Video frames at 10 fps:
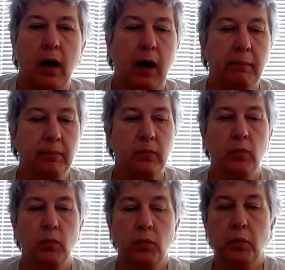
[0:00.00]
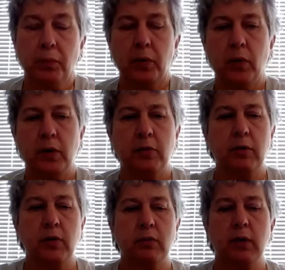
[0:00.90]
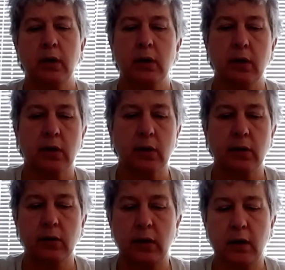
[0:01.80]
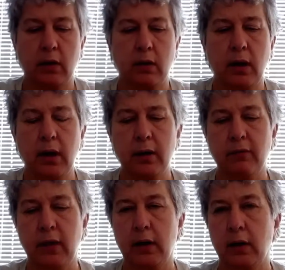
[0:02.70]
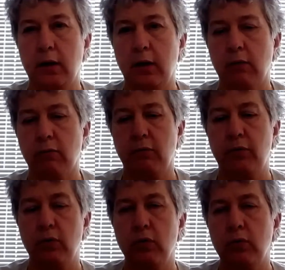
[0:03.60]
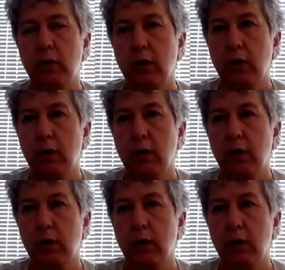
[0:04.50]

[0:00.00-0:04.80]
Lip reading: I'm going to be doing this little kind of like a gear review,